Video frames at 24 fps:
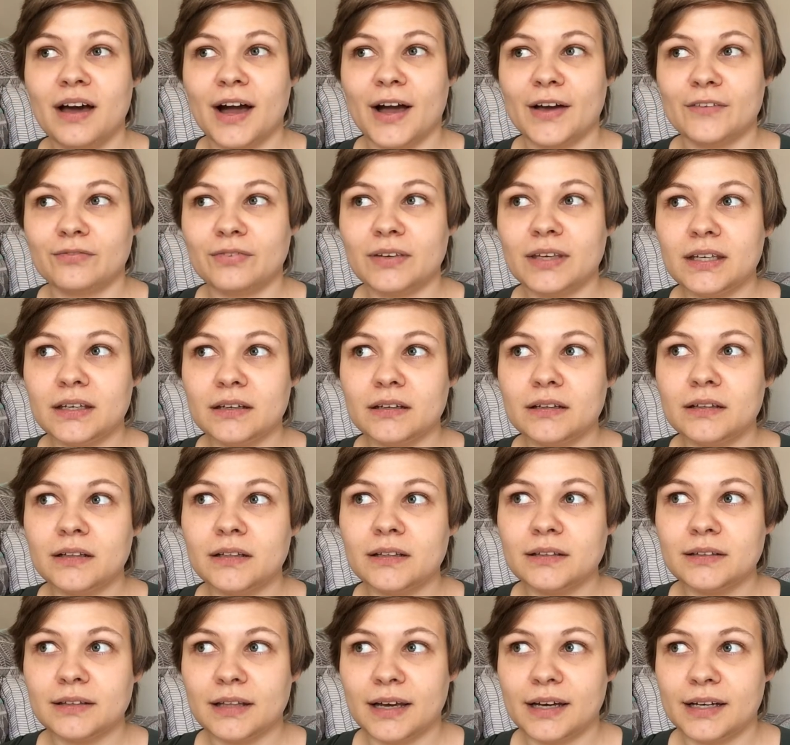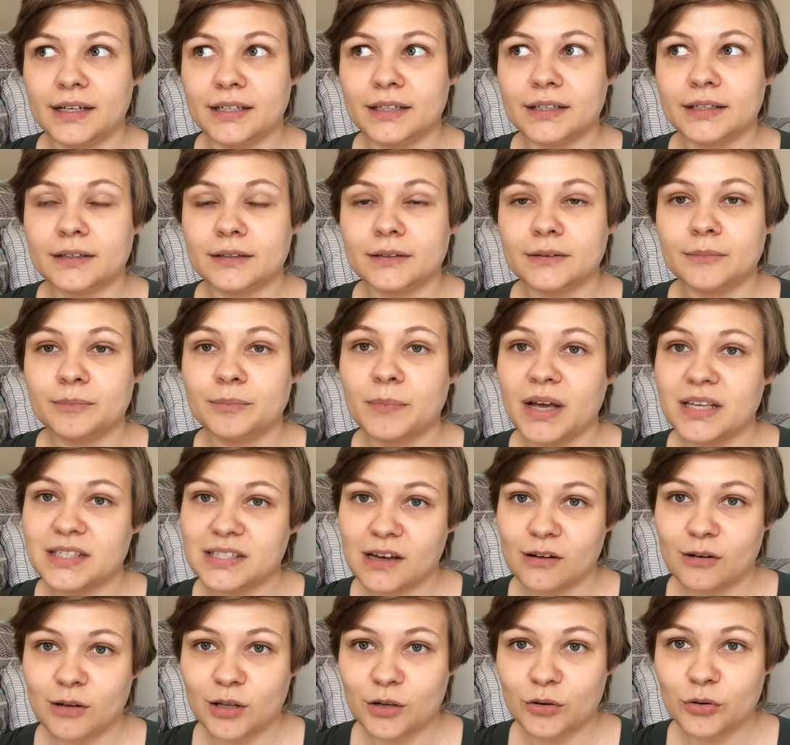I feel like I
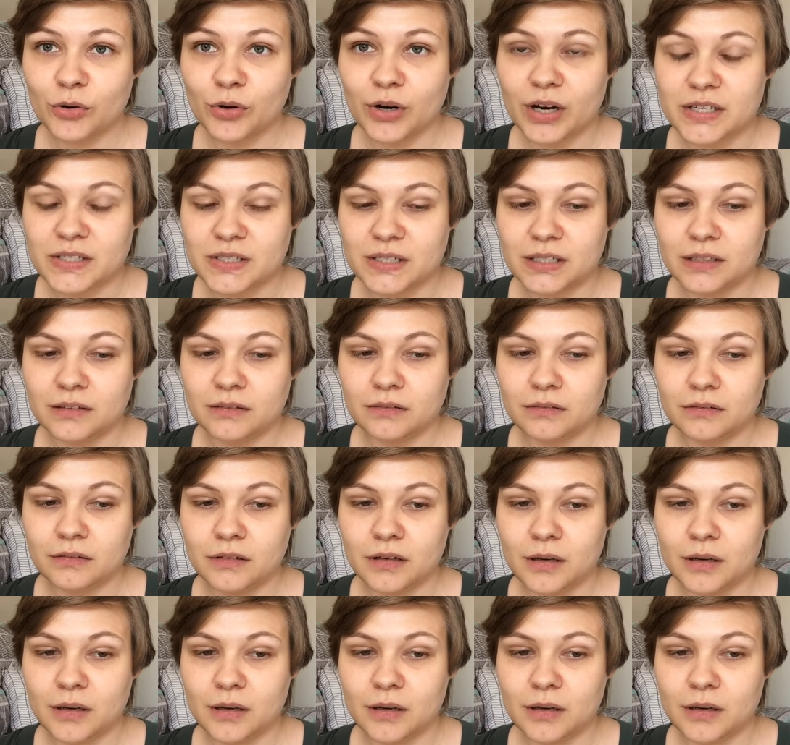sound a little crazy.